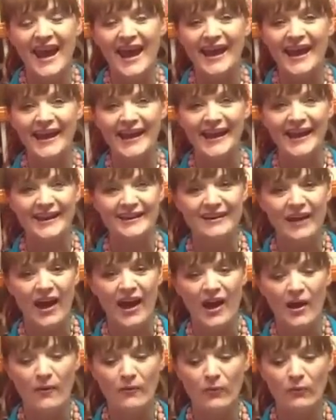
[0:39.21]
And
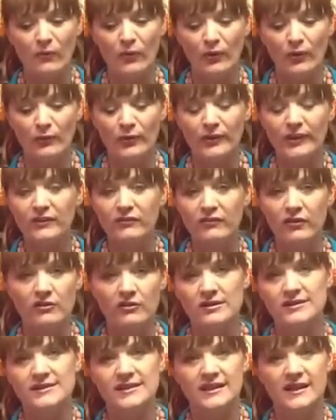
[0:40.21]
we're really
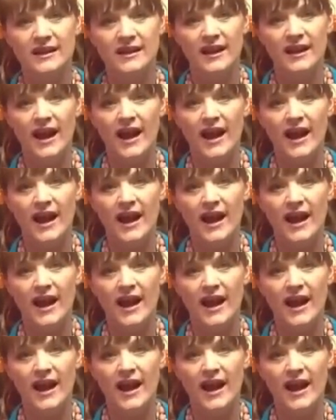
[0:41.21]
focusing